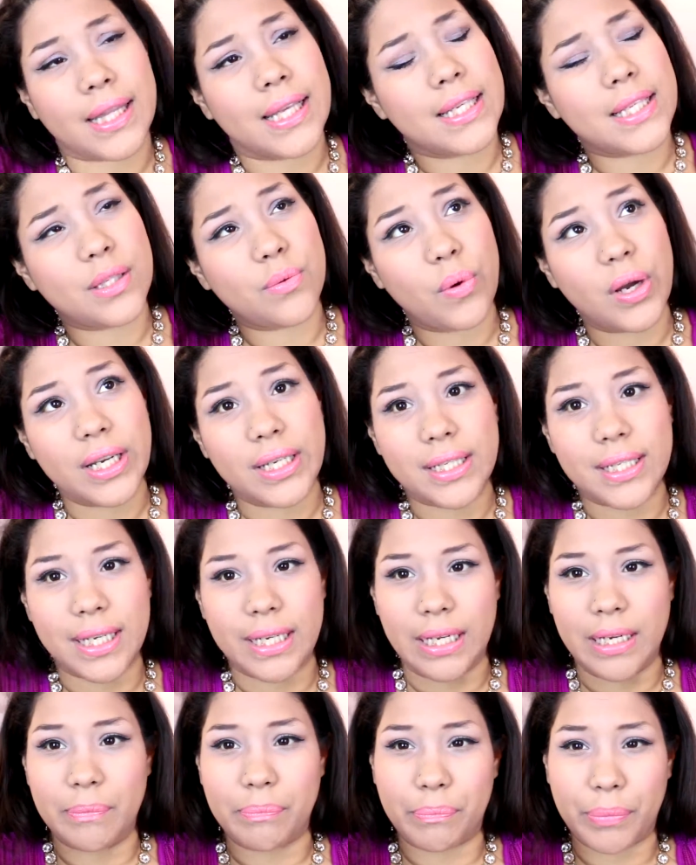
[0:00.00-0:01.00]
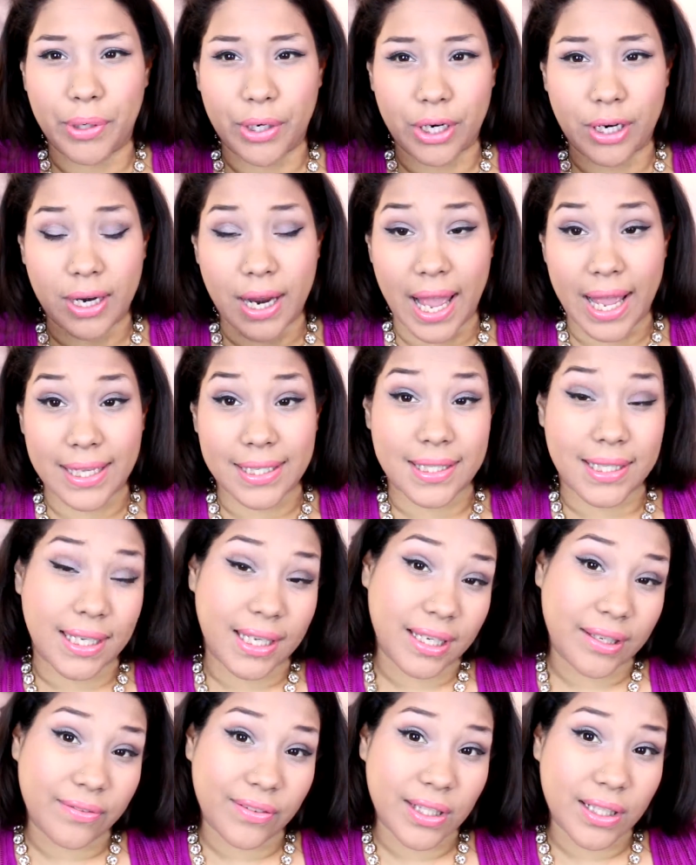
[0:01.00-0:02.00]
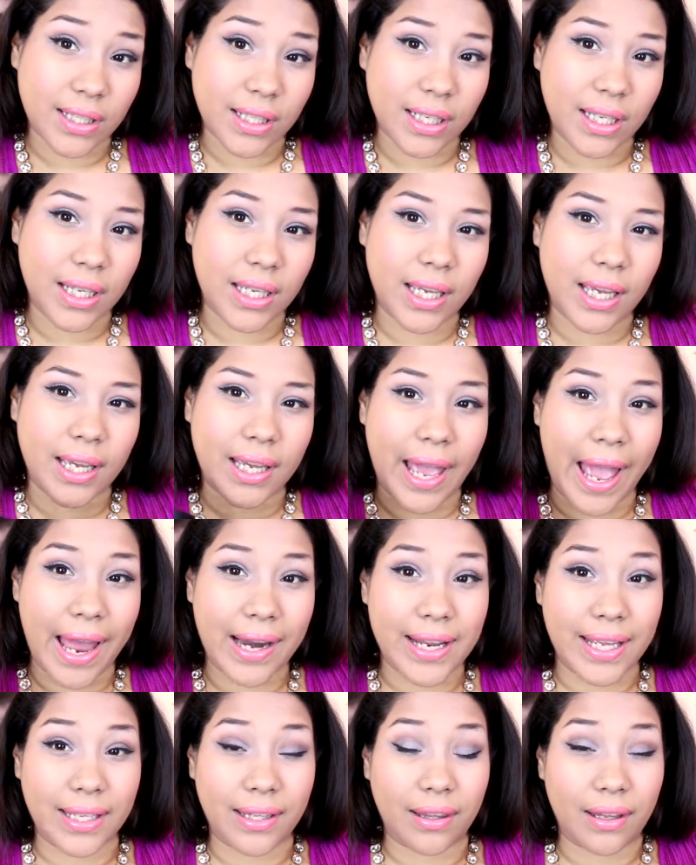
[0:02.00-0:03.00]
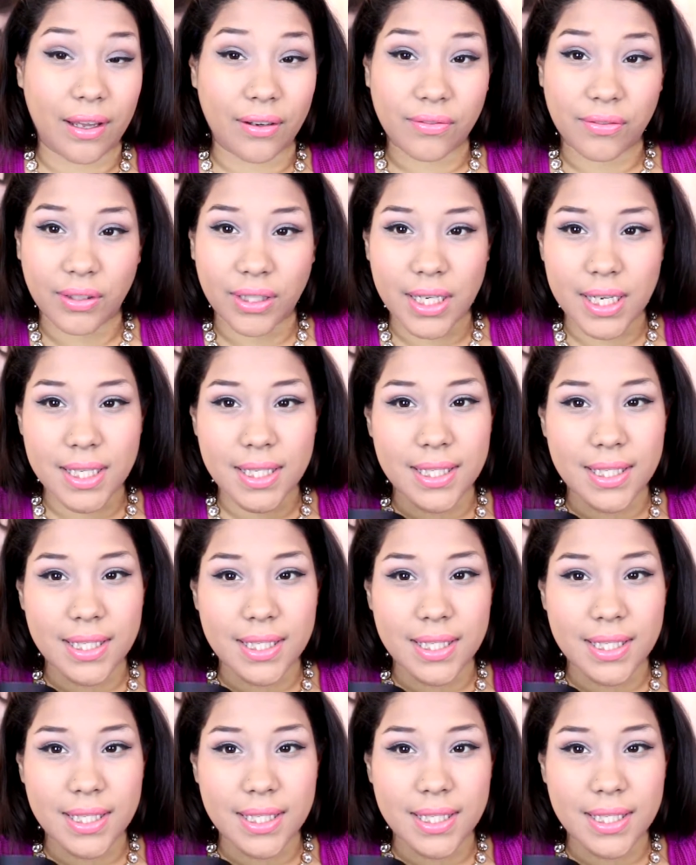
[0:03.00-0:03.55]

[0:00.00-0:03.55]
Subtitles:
This one didn't burn as evenly. It had a lovely